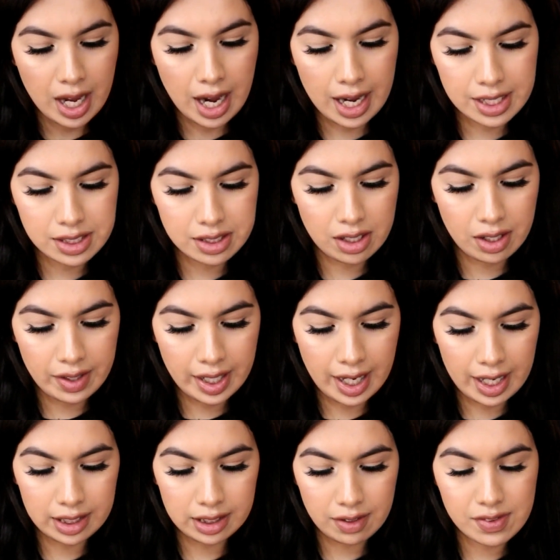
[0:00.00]
I saw
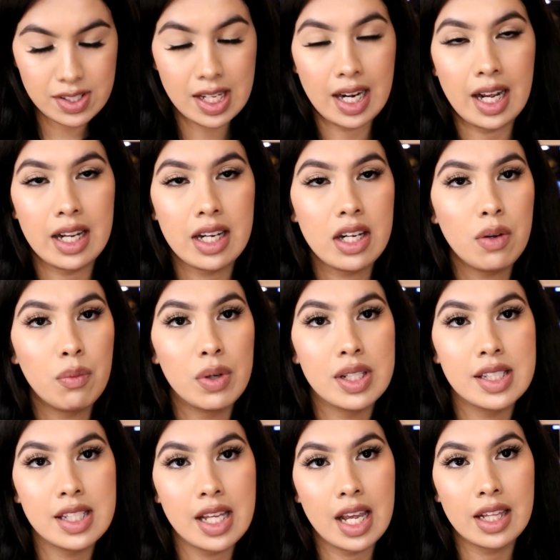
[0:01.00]
that I Love Sarai
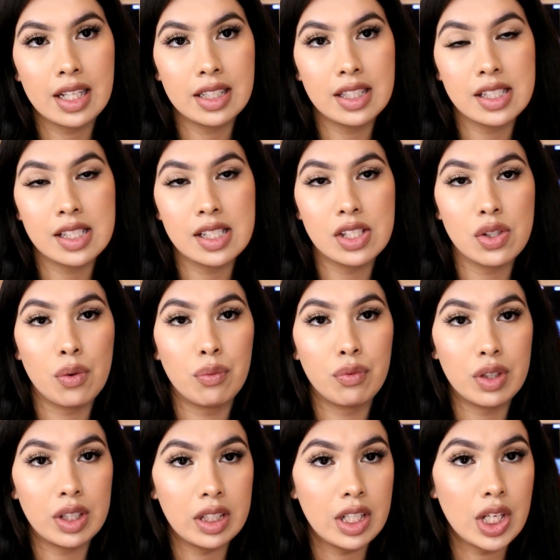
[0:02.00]
was saying that this is a
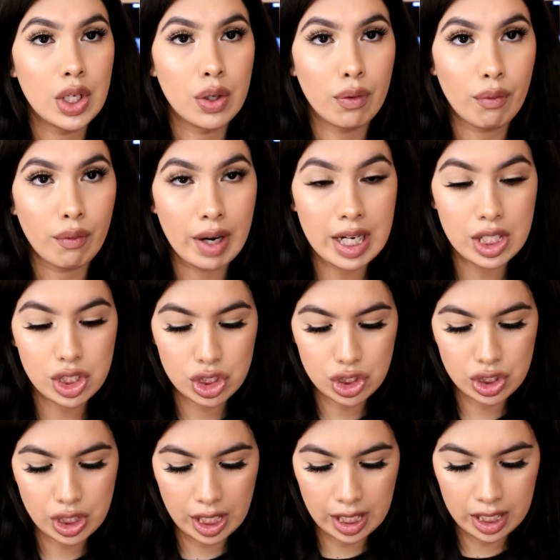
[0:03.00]
really great
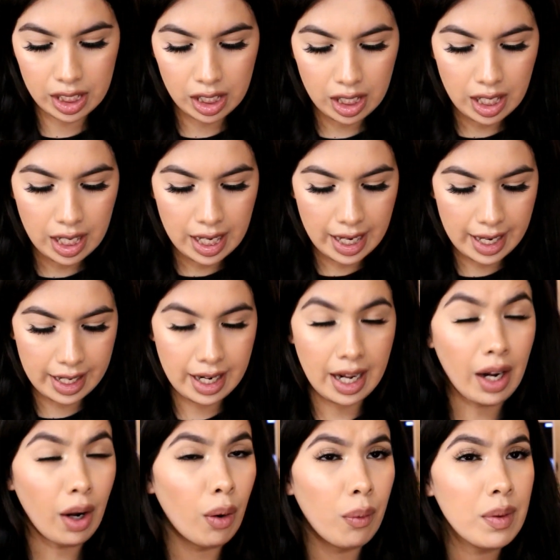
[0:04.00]
shade, and
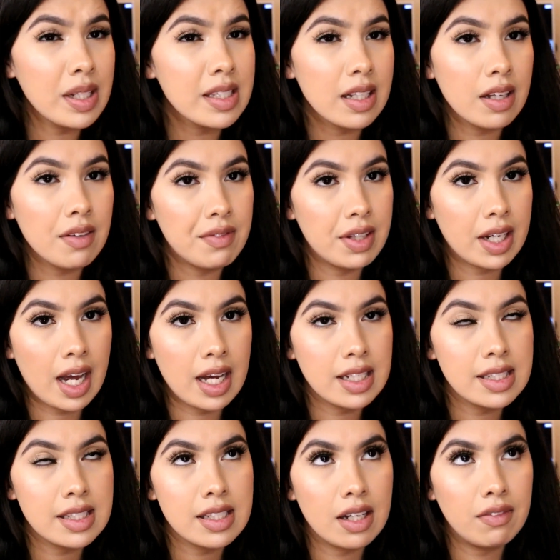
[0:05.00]
I always love the
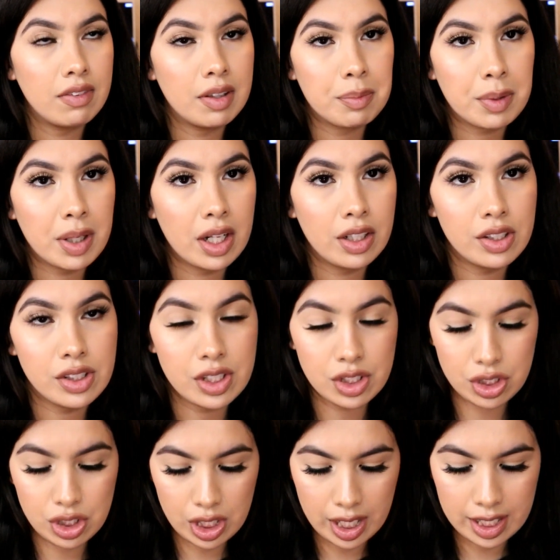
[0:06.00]
kinds of lip colors
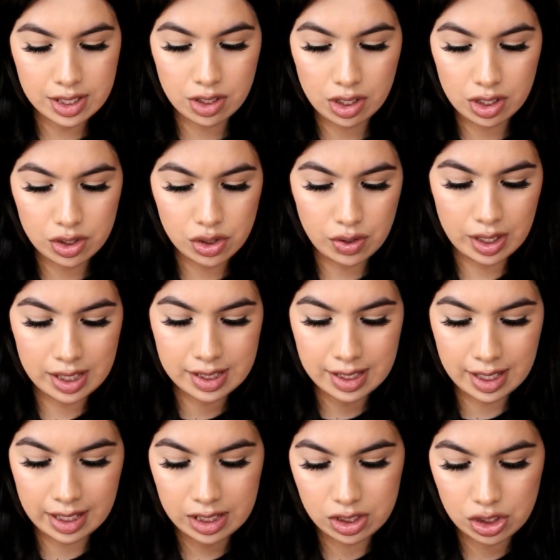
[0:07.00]
that she has on, so I
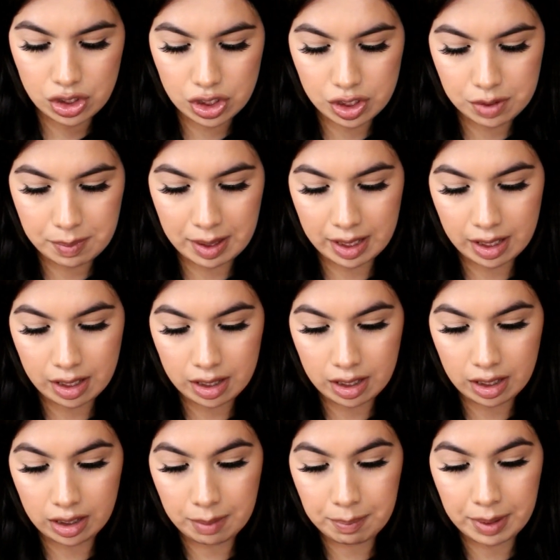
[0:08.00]
decided to just pick
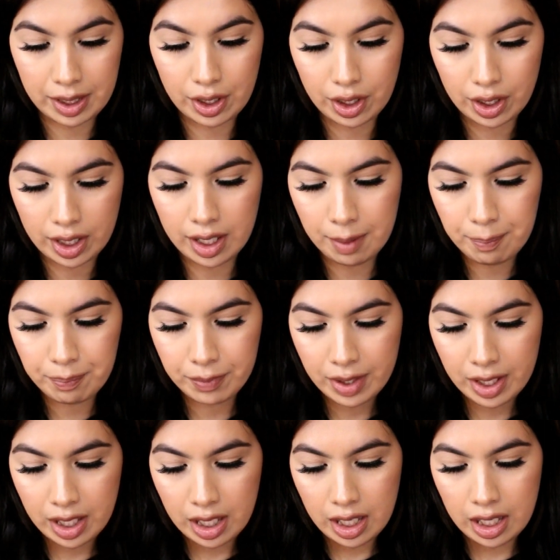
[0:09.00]
the lip liner up,
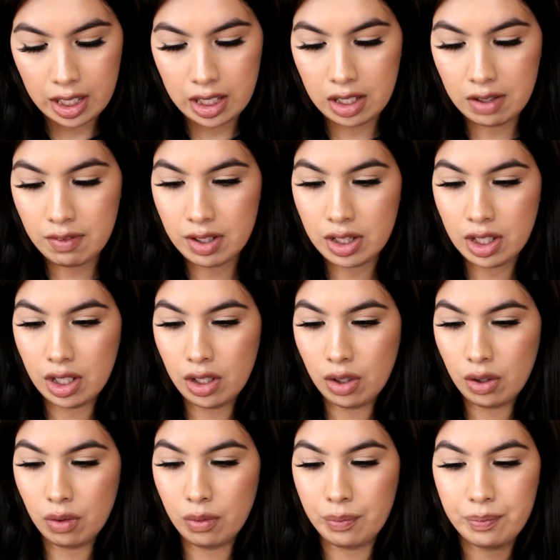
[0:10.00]
even
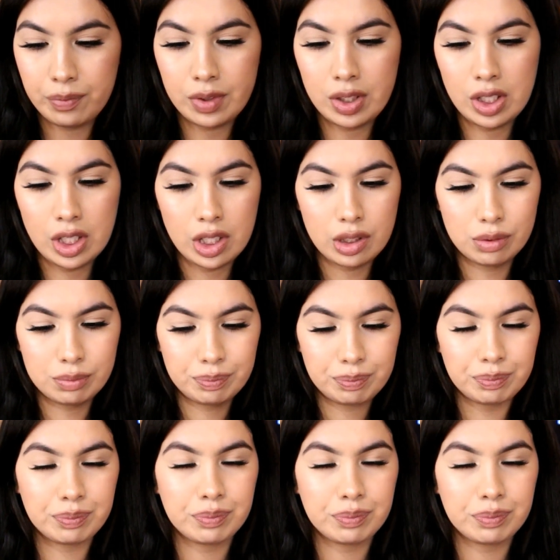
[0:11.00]
though, you know,